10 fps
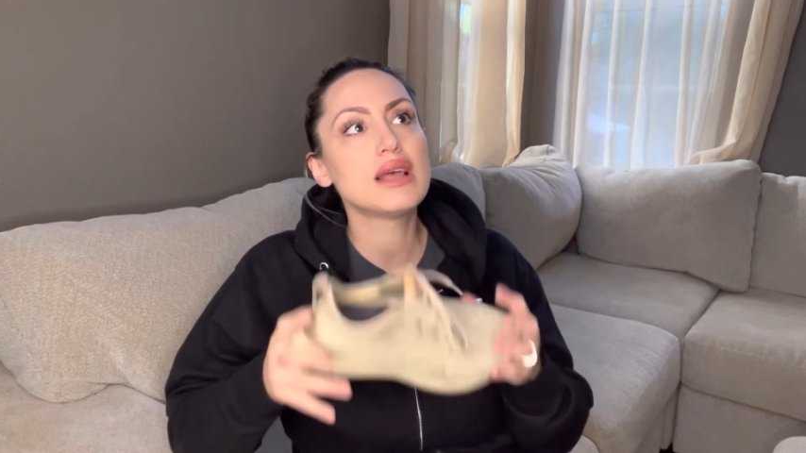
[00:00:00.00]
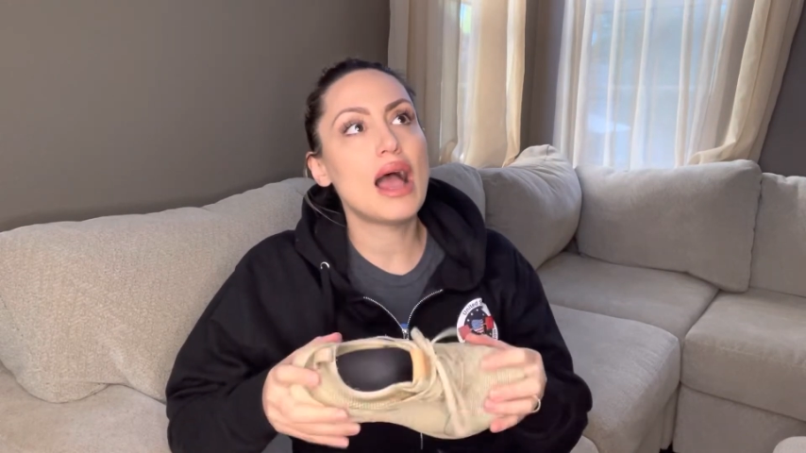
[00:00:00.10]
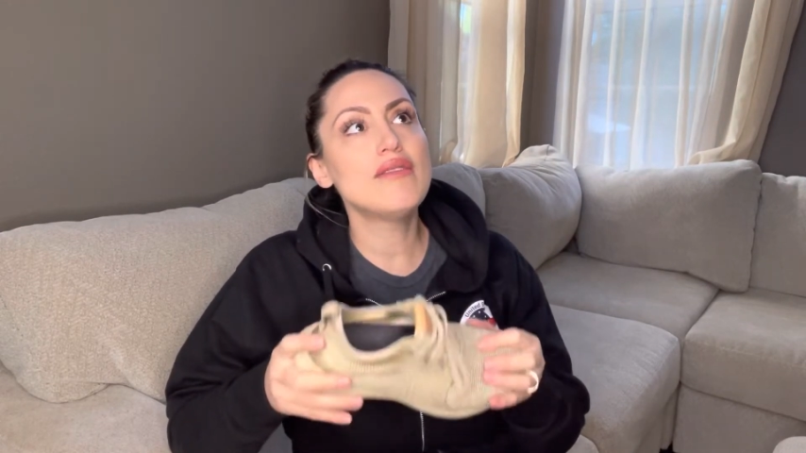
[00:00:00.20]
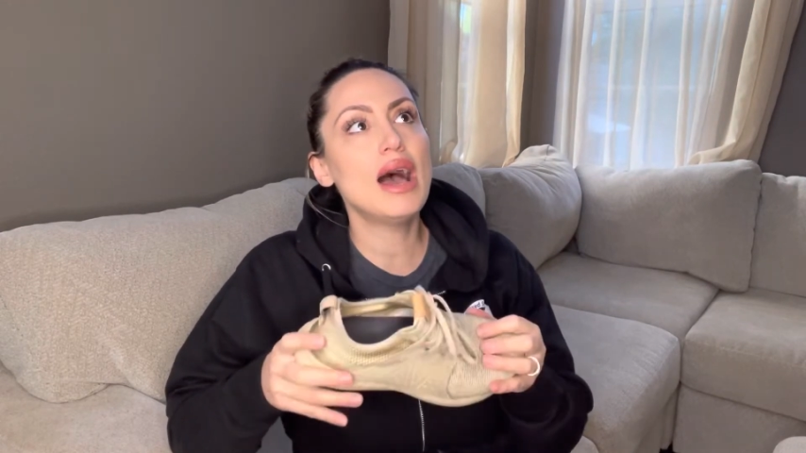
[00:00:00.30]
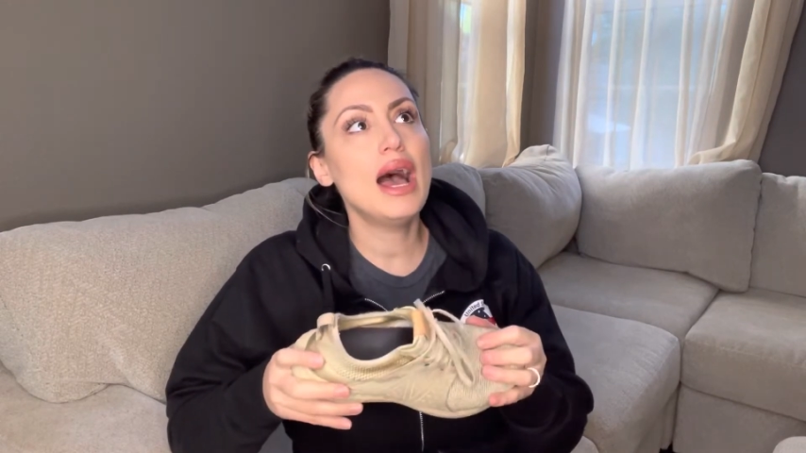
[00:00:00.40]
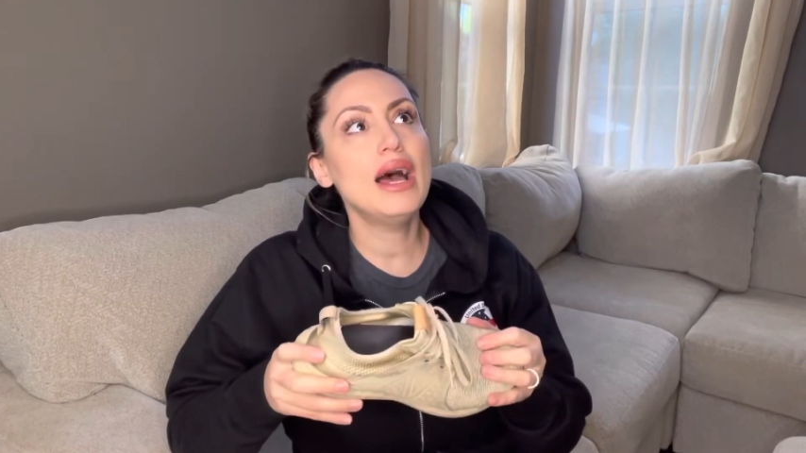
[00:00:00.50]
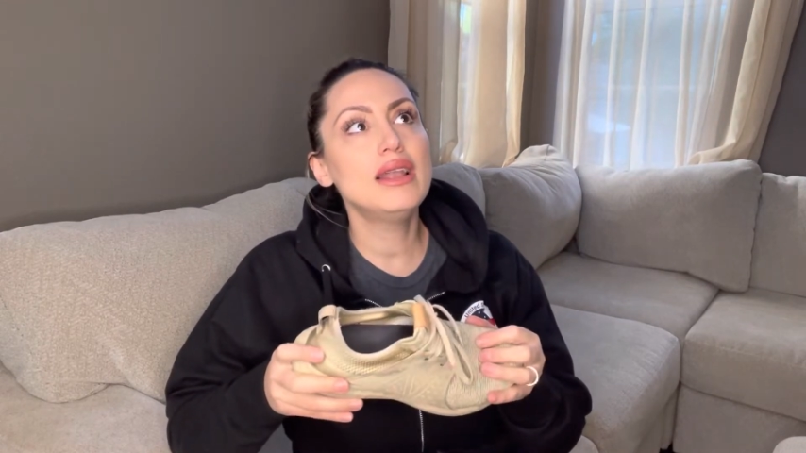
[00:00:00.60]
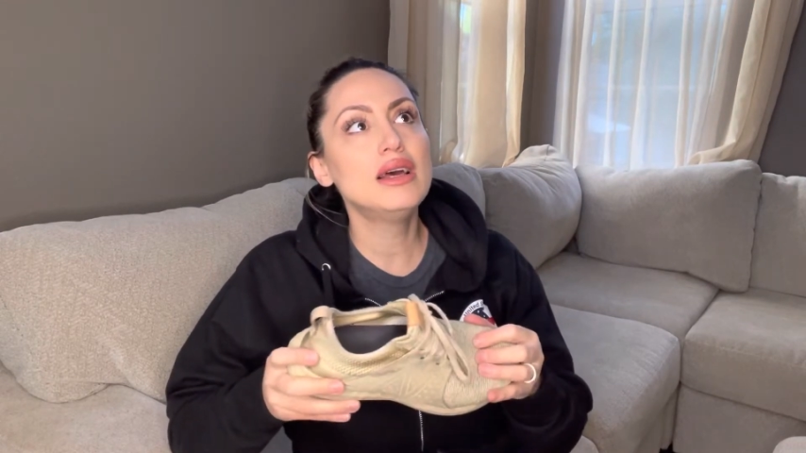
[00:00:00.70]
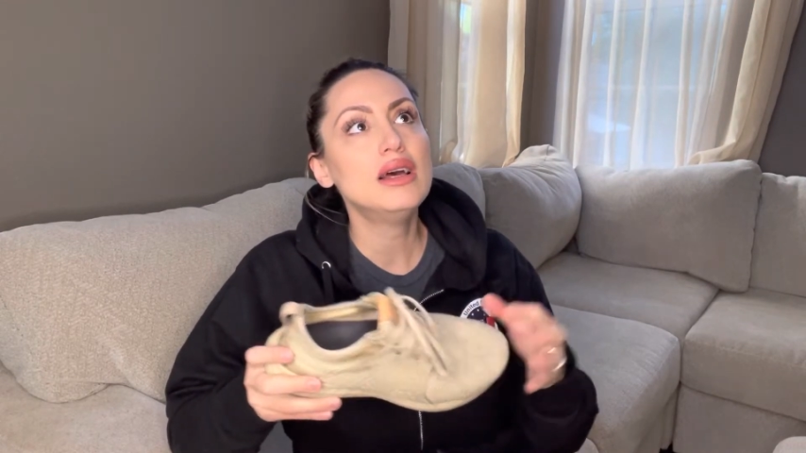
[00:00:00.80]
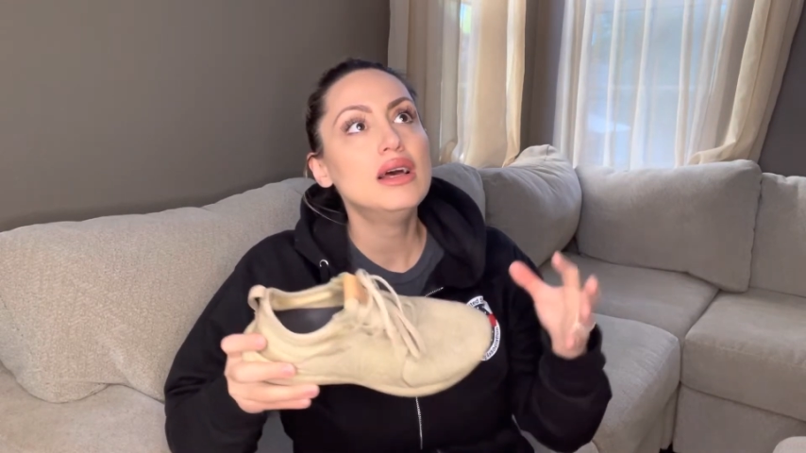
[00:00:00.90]
I've had
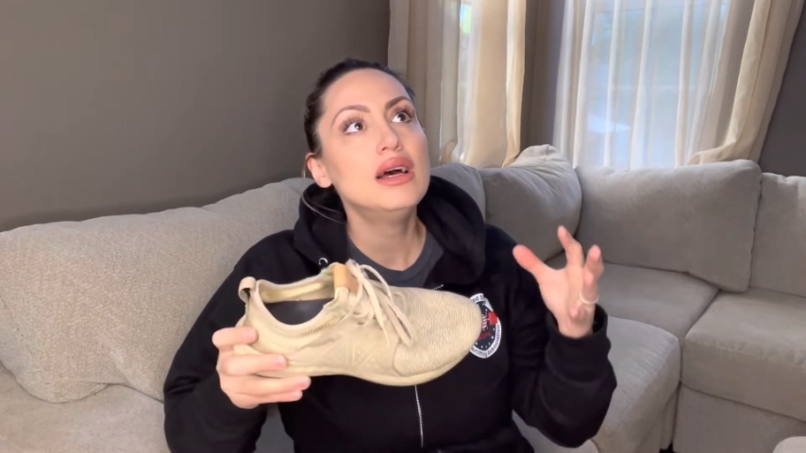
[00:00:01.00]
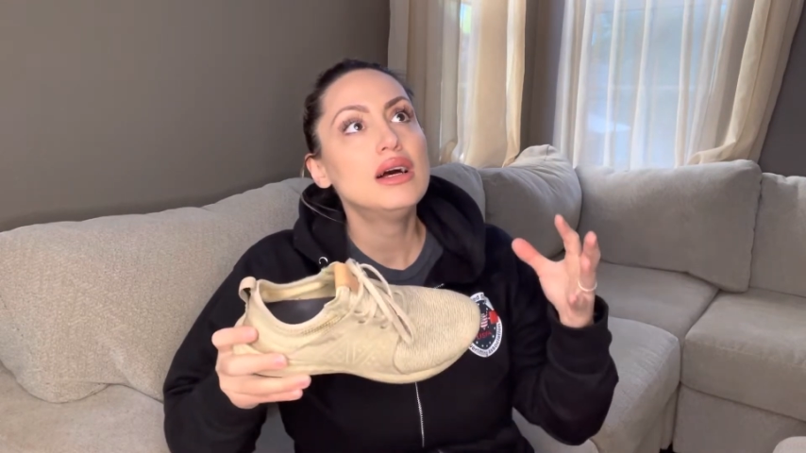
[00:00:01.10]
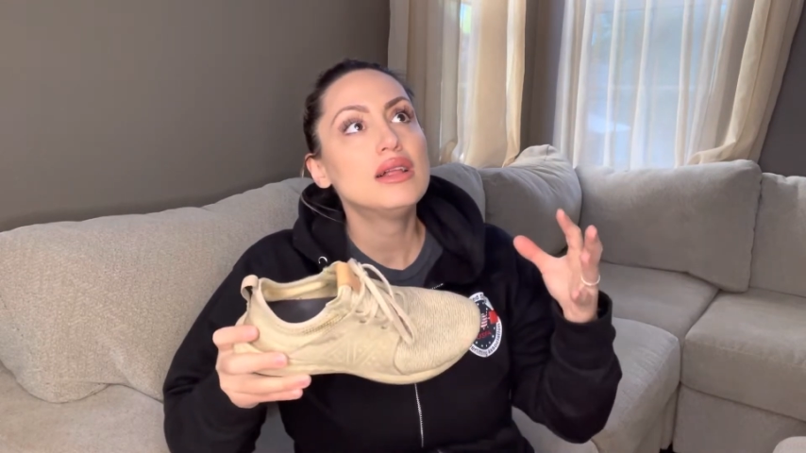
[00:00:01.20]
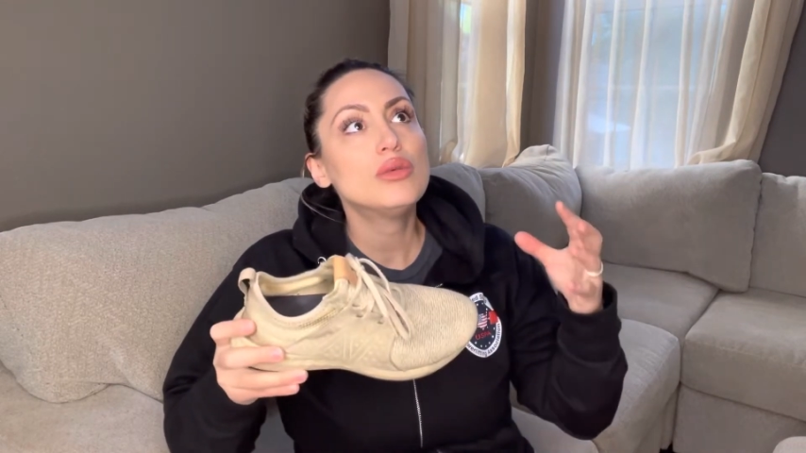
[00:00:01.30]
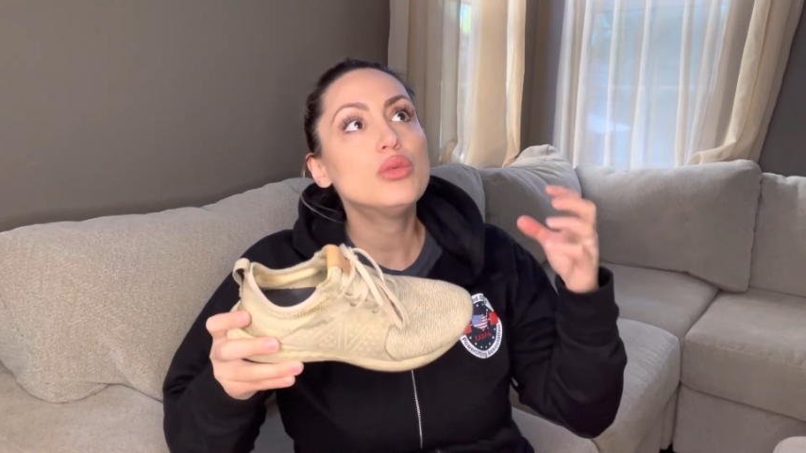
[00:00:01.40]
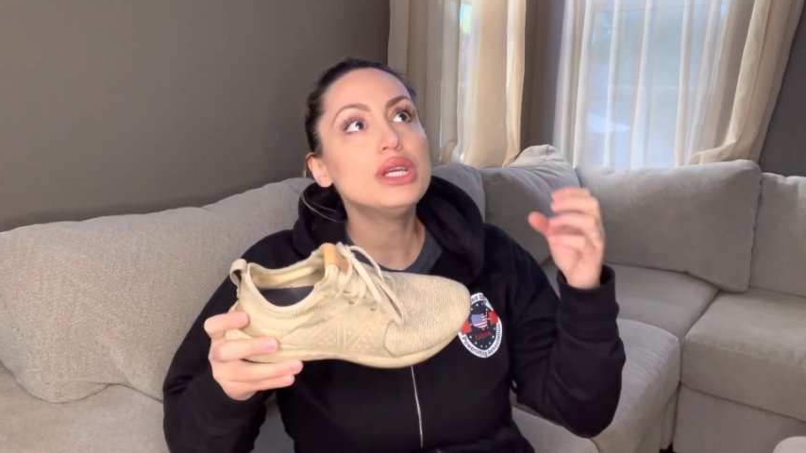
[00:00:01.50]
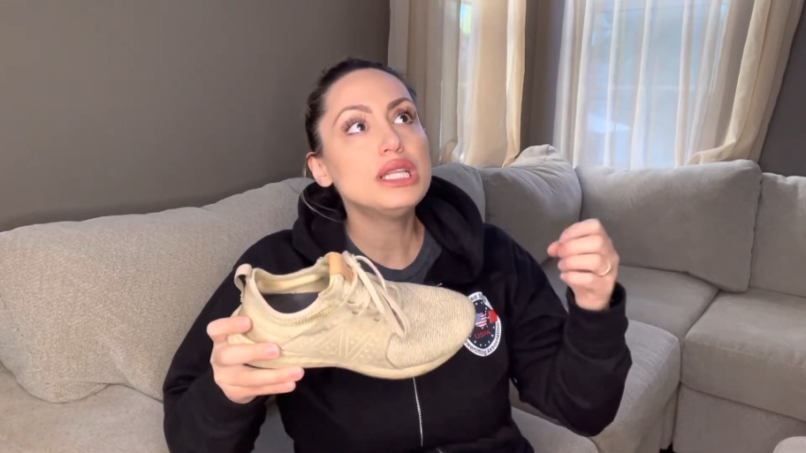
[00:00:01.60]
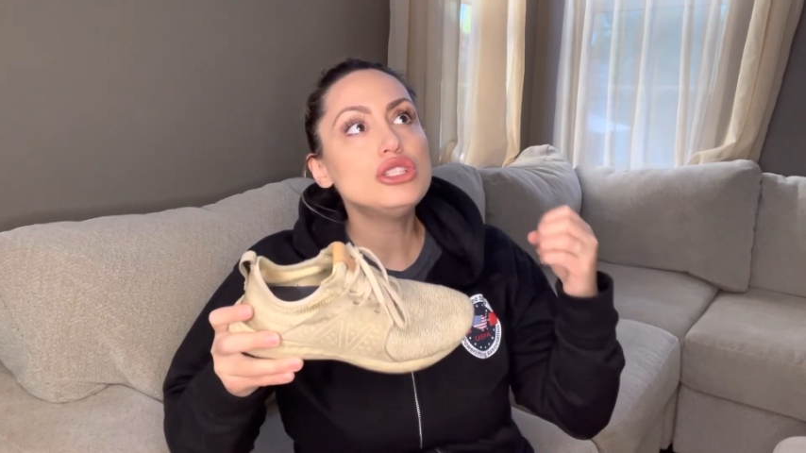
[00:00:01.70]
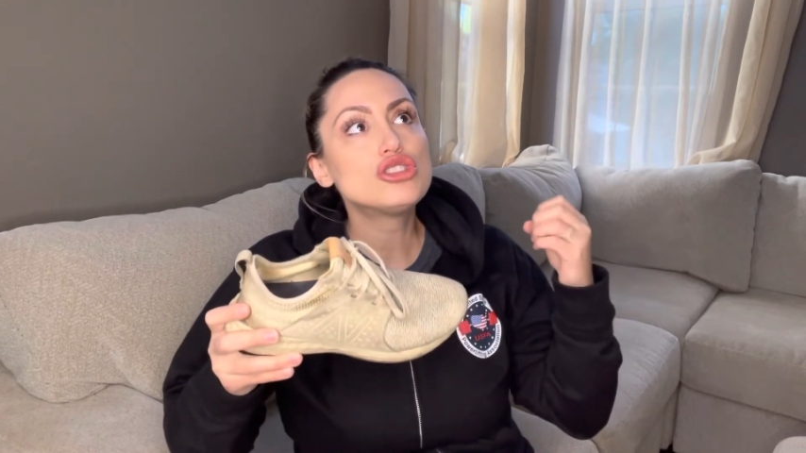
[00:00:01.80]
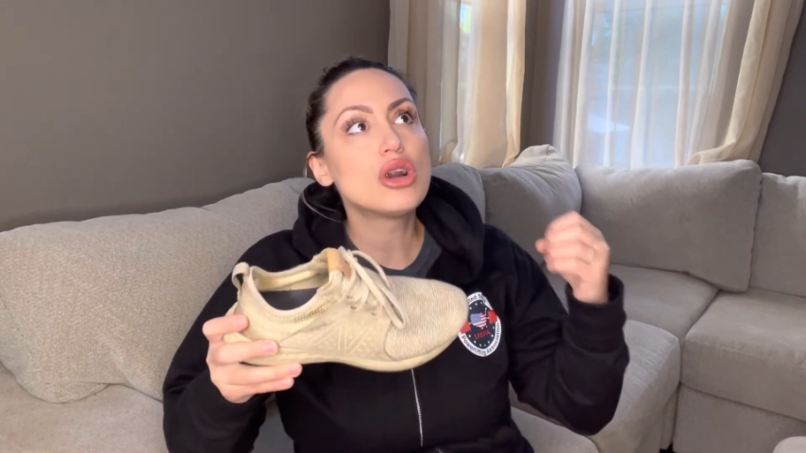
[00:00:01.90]
really
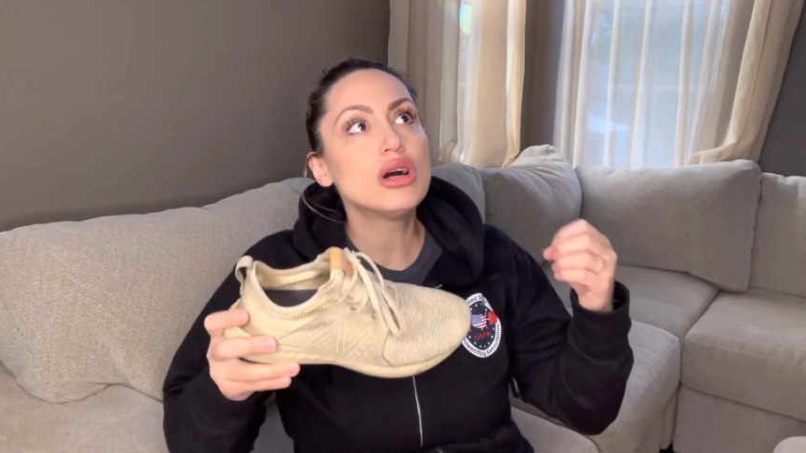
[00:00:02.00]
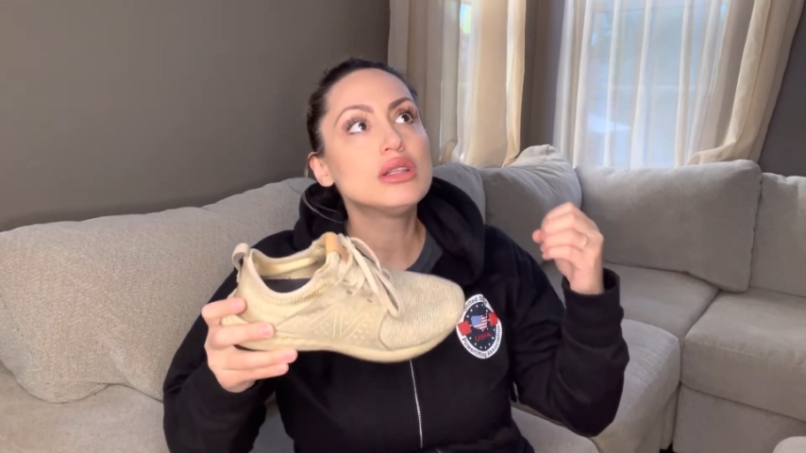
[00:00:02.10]
strong